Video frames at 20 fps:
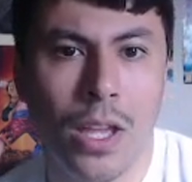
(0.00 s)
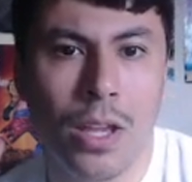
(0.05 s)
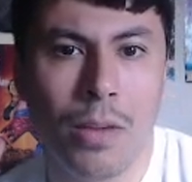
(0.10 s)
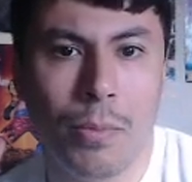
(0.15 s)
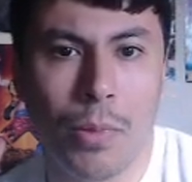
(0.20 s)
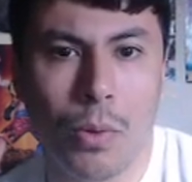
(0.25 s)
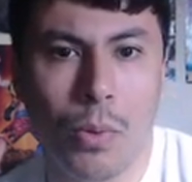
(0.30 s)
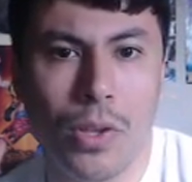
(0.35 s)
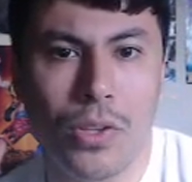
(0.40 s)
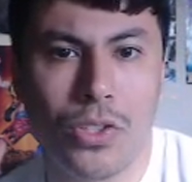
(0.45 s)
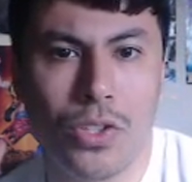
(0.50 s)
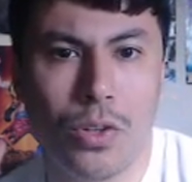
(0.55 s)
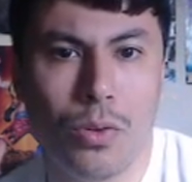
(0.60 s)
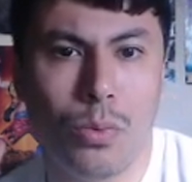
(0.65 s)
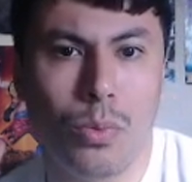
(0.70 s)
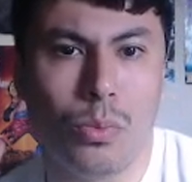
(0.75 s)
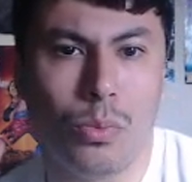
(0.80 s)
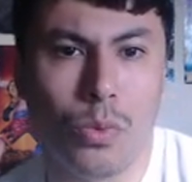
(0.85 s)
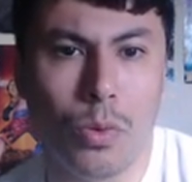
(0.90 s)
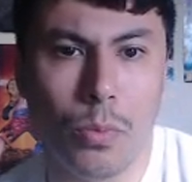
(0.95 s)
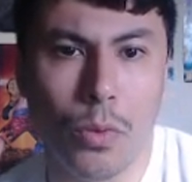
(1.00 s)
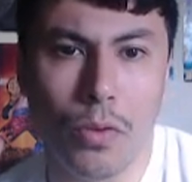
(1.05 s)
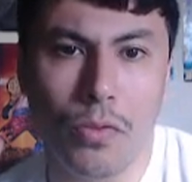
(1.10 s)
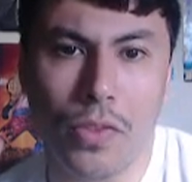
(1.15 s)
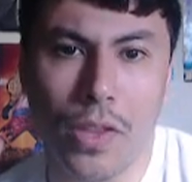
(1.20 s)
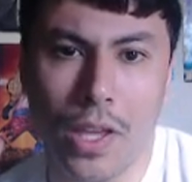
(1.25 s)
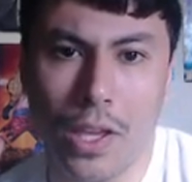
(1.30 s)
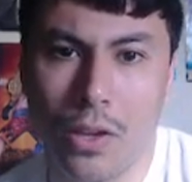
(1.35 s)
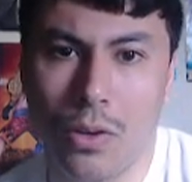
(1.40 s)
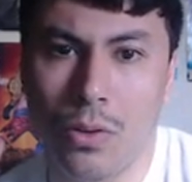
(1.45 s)
But once you remove the
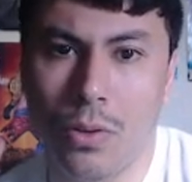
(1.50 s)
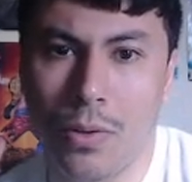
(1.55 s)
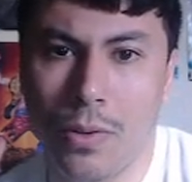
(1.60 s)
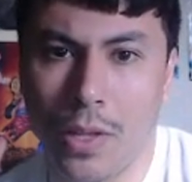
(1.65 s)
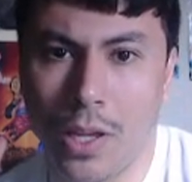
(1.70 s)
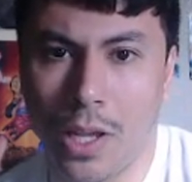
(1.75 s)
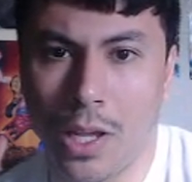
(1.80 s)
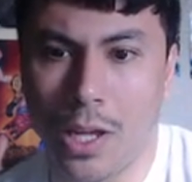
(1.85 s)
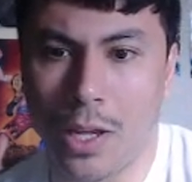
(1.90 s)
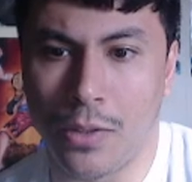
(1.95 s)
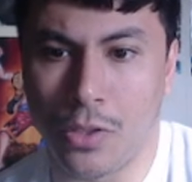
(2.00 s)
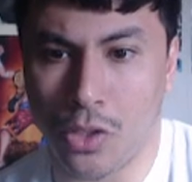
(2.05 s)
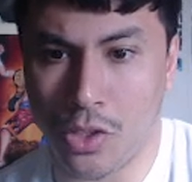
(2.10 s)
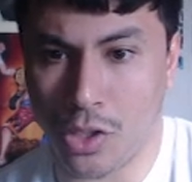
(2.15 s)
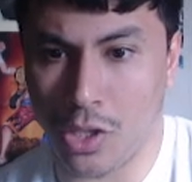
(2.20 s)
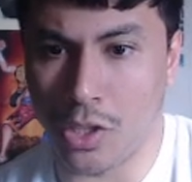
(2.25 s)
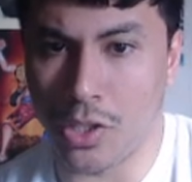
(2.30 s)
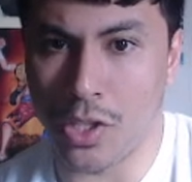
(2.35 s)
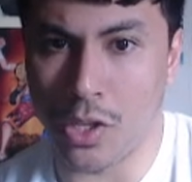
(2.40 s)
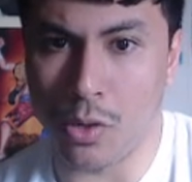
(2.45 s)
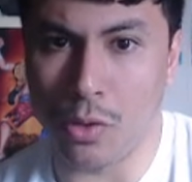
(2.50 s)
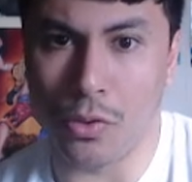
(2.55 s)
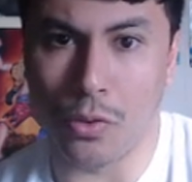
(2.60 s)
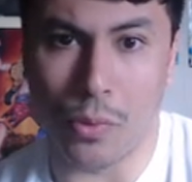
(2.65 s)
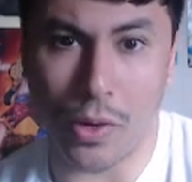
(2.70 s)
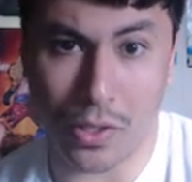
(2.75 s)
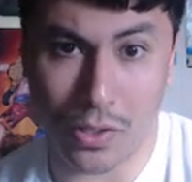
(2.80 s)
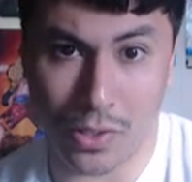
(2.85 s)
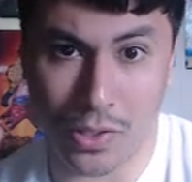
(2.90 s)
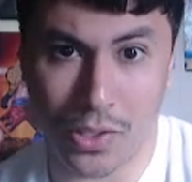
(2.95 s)
heal, just continue on the
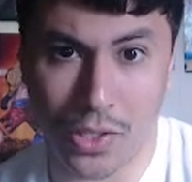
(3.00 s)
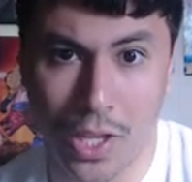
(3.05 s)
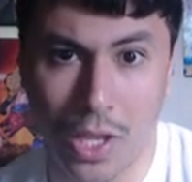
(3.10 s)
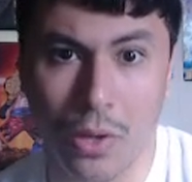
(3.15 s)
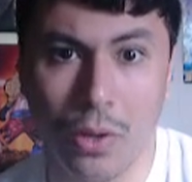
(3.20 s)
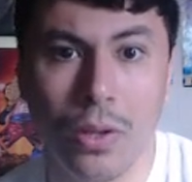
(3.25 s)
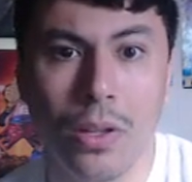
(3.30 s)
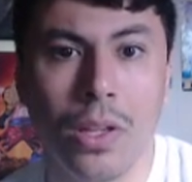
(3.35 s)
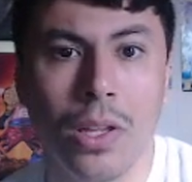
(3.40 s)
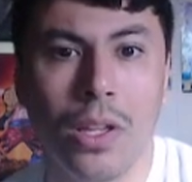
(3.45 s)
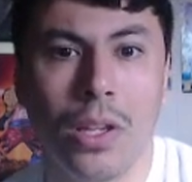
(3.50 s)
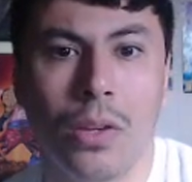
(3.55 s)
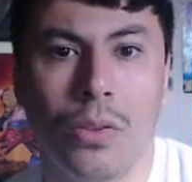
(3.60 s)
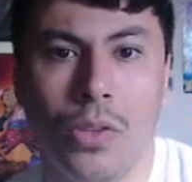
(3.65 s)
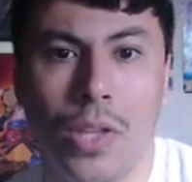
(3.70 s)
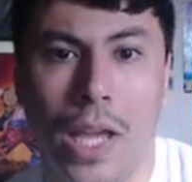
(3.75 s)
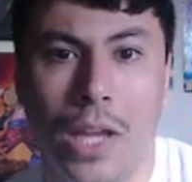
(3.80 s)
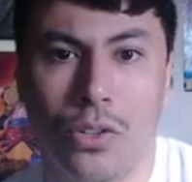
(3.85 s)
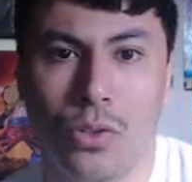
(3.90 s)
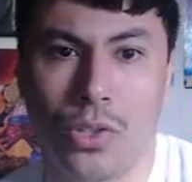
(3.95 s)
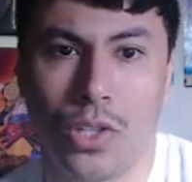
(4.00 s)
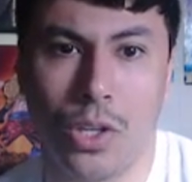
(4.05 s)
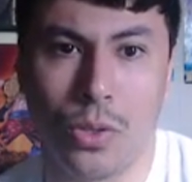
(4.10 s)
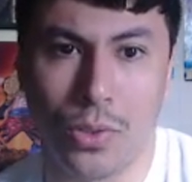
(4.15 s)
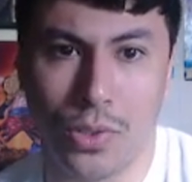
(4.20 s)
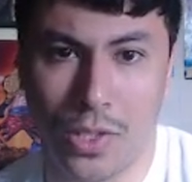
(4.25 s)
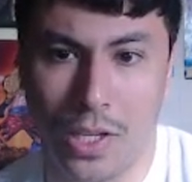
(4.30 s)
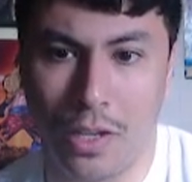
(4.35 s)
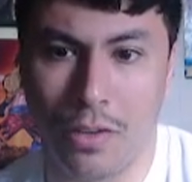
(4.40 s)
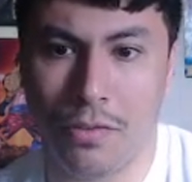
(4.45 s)
rest of the skill, the actual skill
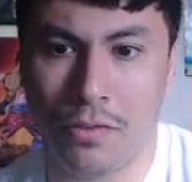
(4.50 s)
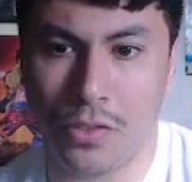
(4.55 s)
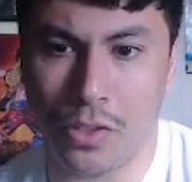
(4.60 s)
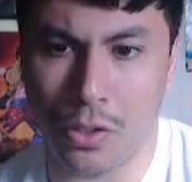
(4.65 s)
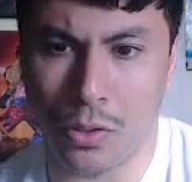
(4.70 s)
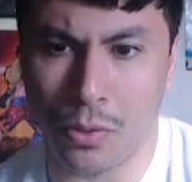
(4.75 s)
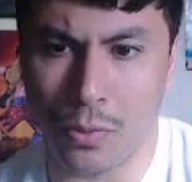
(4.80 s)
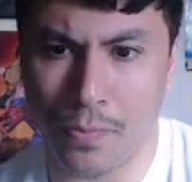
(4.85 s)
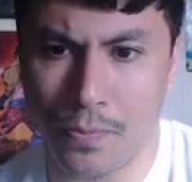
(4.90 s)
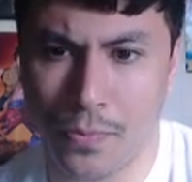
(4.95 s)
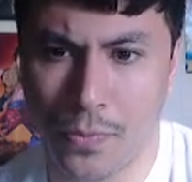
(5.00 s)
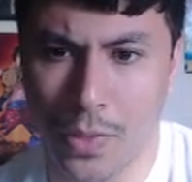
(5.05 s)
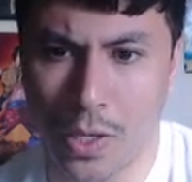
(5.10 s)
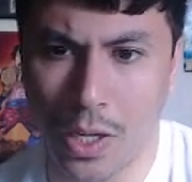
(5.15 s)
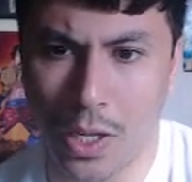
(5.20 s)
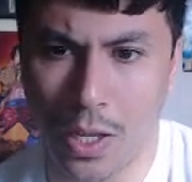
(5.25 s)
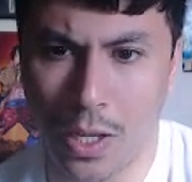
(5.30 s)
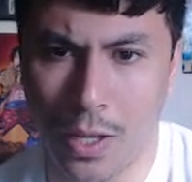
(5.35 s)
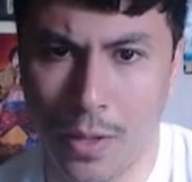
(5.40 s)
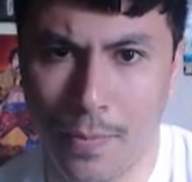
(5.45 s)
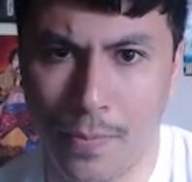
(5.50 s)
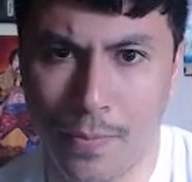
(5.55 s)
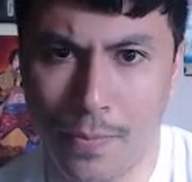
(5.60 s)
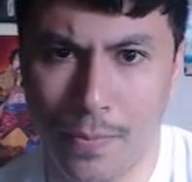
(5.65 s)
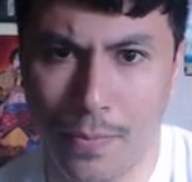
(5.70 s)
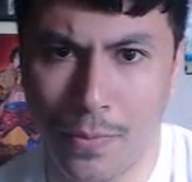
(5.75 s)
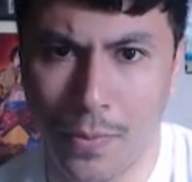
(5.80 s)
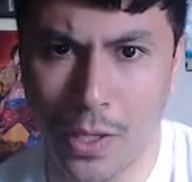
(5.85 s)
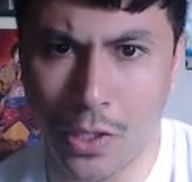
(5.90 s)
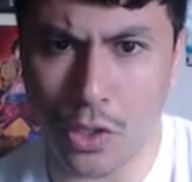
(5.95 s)
itself. So, and
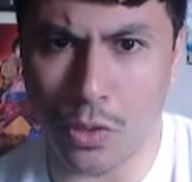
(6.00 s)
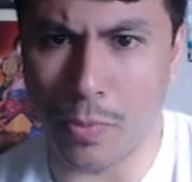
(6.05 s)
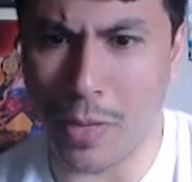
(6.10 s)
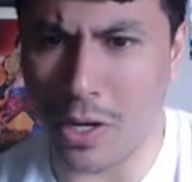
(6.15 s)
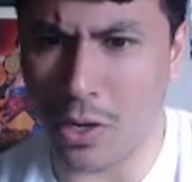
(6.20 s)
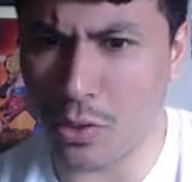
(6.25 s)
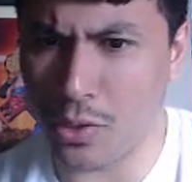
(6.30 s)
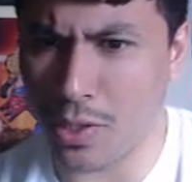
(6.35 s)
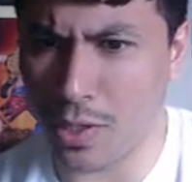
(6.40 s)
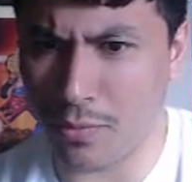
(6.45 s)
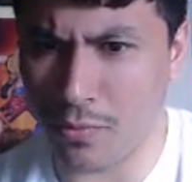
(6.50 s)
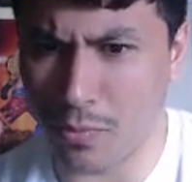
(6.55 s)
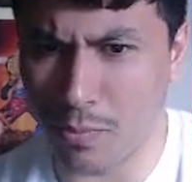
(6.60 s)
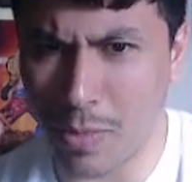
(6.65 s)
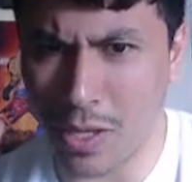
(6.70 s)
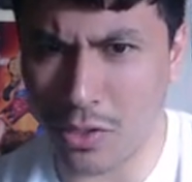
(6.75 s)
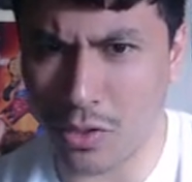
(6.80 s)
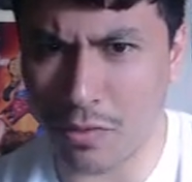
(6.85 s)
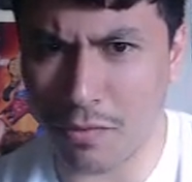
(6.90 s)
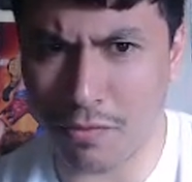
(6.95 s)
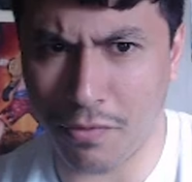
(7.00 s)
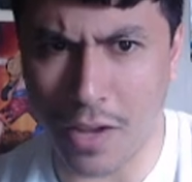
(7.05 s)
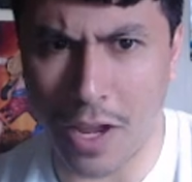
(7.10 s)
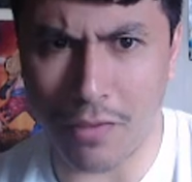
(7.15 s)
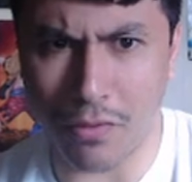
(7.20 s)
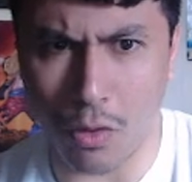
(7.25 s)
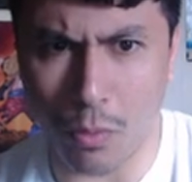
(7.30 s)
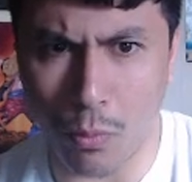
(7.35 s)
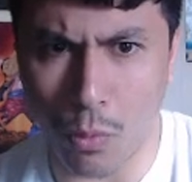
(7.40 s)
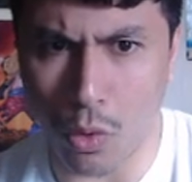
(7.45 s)
you may notice I've mentioned 5
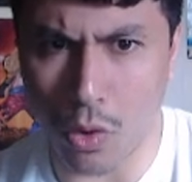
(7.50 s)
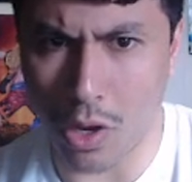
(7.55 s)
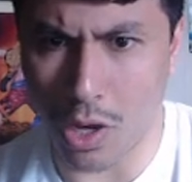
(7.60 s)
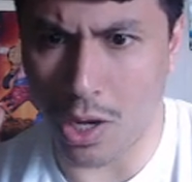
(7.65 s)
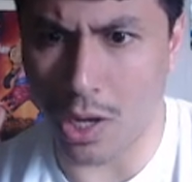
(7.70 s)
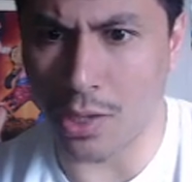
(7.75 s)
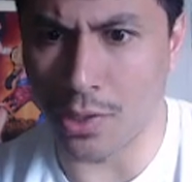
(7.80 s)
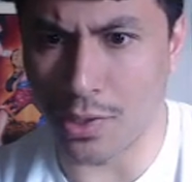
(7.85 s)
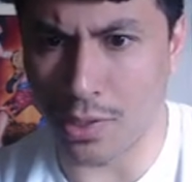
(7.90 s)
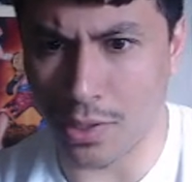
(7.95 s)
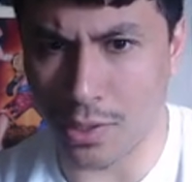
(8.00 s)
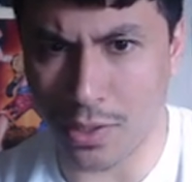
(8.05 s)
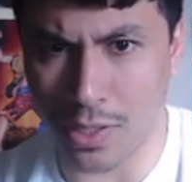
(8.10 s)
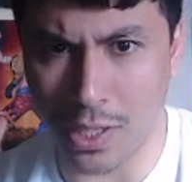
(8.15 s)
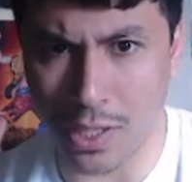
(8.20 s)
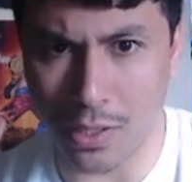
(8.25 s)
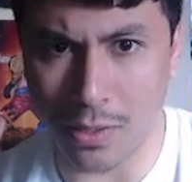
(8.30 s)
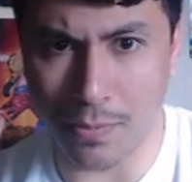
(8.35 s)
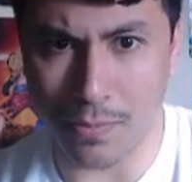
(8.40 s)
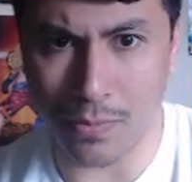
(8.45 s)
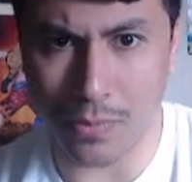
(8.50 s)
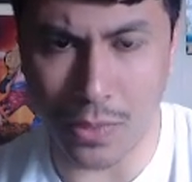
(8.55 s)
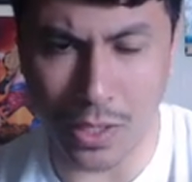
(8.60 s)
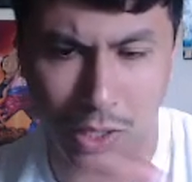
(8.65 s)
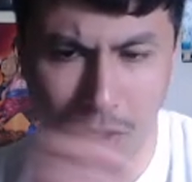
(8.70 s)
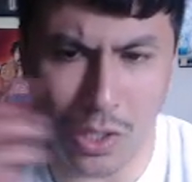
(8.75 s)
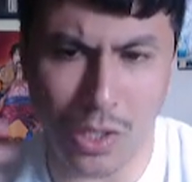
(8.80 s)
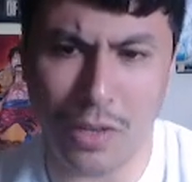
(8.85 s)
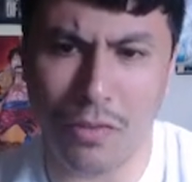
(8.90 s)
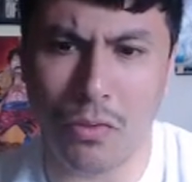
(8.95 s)
or more cards as the,
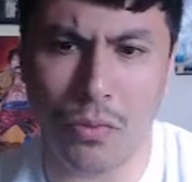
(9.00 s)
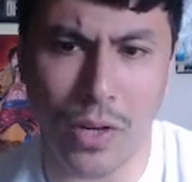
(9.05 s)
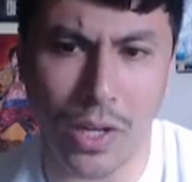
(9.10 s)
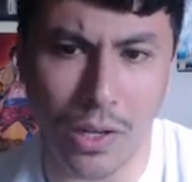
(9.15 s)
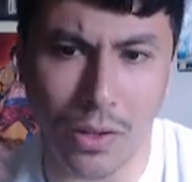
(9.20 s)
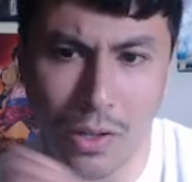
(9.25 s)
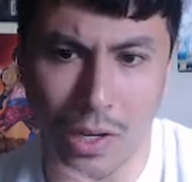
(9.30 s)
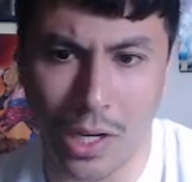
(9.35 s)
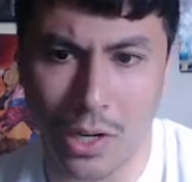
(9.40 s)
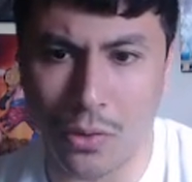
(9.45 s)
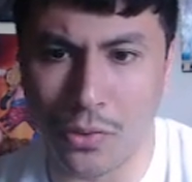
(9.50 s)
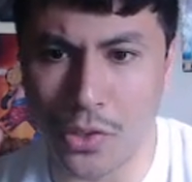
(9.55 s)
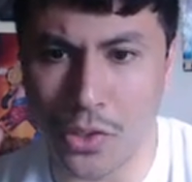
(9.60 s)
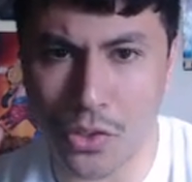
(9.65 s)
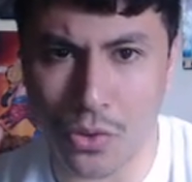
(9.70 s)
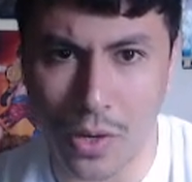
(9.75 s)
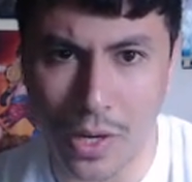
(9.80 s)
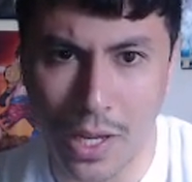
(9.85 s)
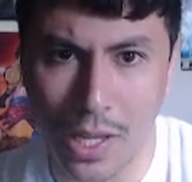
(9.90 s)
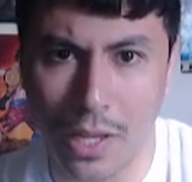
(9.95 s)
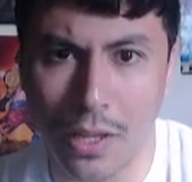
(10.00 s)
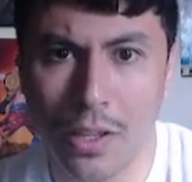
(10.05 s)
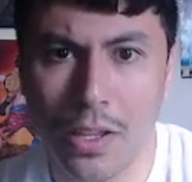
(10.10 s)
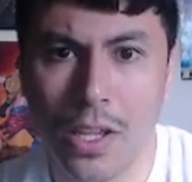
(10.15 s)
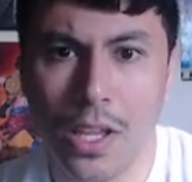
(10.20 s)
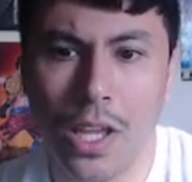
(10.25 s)
you can even read it like on the screen here.